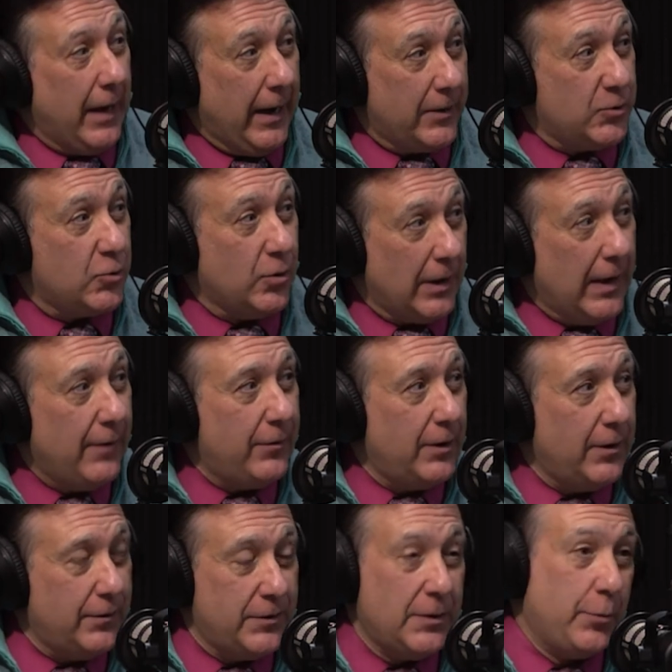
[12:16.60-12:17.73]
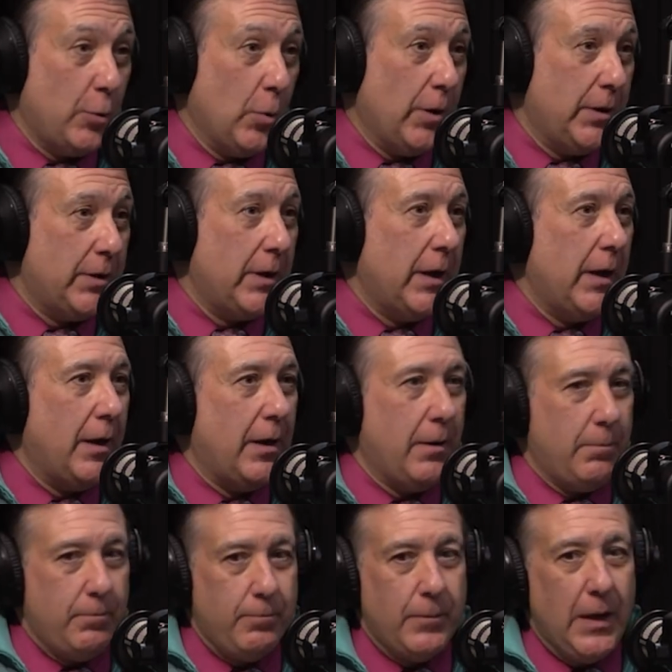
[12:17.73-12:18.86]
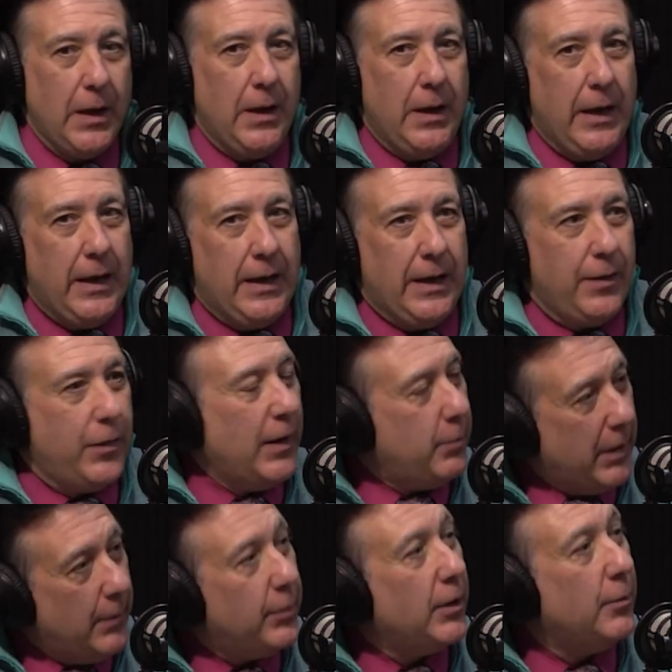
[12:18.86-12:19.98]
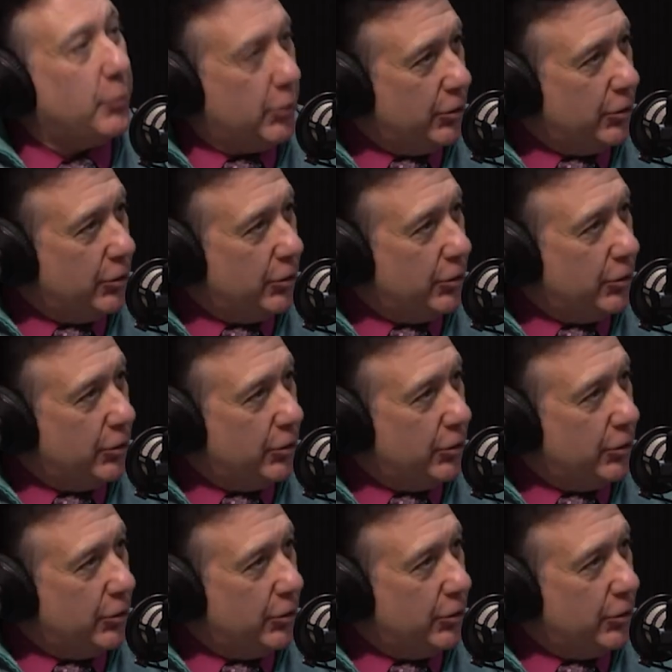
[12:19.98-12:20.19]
that extra level of support. mm -hmm. And I think people